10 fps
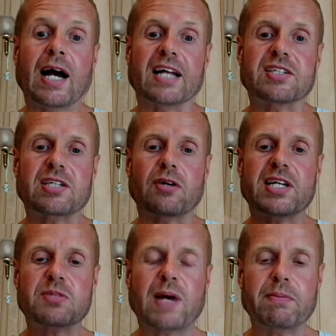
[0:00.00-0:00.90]
And so
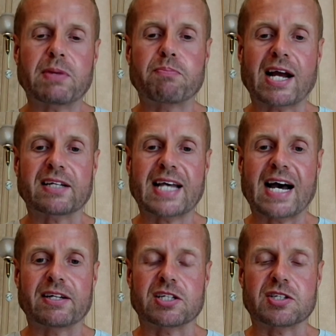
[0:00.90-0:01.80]
this made me break
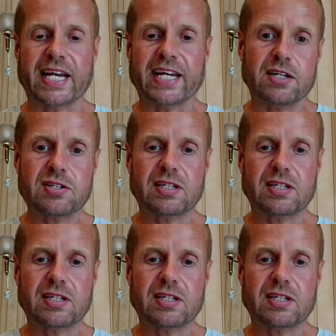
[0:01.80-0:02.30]
down into tears.